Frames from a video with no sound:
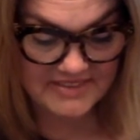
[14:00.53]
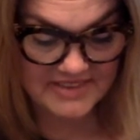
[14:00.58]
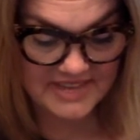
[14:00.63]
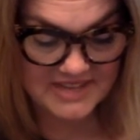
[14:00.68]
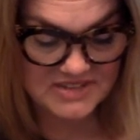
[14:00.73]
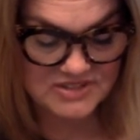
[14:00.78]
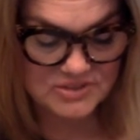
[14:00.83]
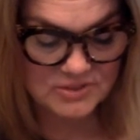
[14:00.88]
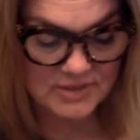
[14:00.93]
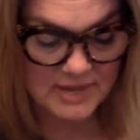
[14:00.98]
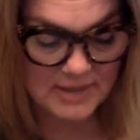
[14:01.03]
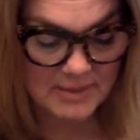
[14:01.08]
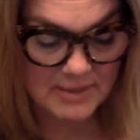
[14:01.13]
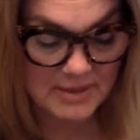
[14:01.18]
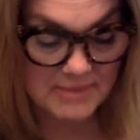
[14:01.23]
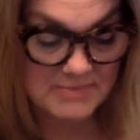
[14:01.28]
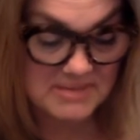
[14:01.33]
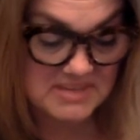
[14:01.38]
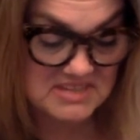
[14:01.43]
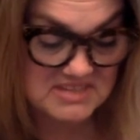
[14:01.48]
That is okay
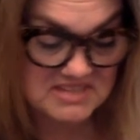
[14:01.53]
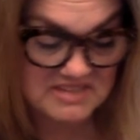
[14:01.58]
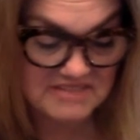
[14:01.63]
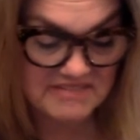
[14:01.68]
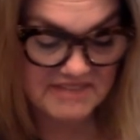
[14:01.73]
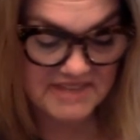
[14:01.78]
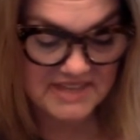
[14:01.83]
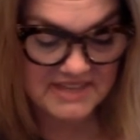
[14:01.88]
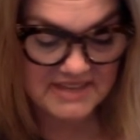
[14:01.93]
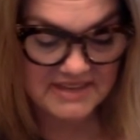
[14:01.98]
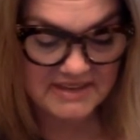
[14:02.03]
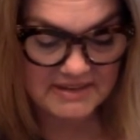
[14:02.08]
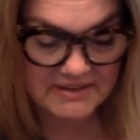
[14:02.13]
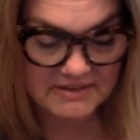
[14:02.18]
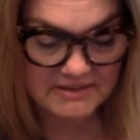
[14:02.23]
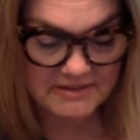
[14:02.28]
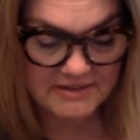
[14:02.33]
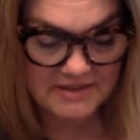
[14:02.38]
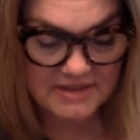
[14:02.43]
by me. See if I care.